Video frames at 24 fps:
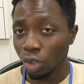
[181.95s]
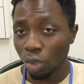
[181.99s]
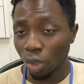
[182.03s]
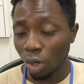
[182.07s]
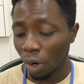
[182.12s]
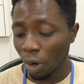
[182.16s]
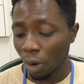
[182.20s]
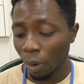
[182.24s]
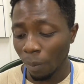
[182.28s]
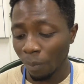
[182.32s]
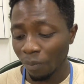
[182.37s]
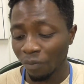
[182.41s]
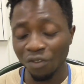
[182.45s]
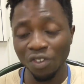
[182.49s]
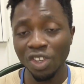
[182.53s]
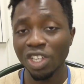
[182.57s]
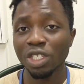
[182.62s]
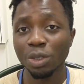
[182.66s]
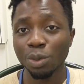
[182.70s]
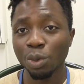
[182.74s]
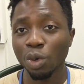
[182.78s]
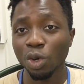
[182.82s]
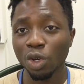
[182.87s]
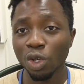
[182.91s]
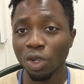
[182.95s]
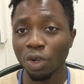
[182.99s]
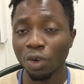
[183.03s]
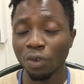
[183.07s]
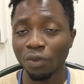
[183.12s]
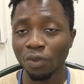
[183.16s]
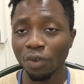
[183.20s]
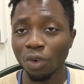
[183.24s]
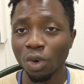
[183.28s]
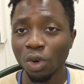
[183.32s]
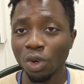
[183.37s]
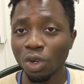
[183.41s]
Facebook on your
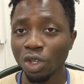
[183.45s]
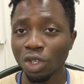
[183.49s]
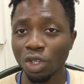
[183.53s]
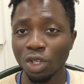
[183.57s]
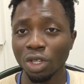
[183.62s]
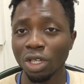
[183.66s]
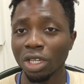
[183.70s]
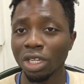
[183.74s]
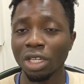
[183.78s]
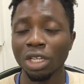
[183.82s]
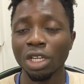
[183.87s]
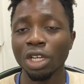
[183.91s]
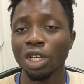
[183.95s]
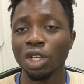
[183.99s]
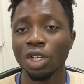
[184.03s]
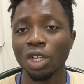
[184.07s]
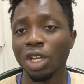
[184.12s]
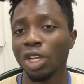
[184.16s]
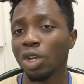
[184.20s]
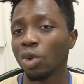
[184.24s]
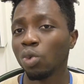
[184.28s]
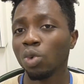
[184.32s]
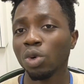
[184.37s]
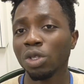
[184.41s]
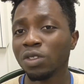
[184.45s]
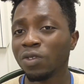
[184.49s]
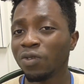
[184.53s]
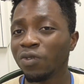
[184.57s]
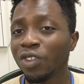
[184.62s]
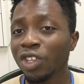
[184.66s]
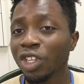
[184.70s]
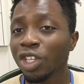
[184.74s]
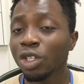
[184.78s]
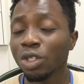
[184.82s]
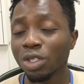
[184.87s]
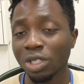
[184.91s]
phone, you can watch
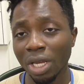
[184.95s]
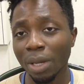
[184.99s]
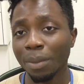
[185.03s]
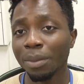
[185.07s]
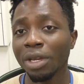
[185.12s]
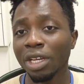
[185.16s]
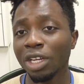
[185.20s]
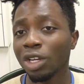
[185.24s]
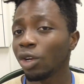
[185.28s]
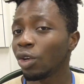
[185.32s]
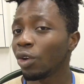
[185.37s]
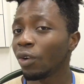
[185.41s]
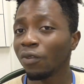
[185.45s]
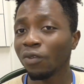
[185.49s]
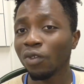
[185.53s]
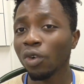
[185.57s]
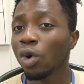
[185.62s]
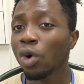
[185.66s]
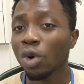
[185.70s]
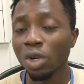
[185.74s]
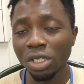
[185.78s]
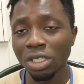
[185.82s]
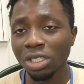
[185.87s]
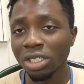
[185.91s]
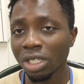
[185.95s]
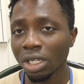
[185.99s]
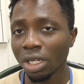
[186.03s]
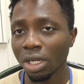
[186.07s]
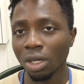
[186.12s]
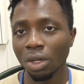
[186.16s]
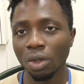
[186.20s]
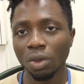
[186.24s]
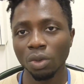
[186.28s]
videos, on your phones,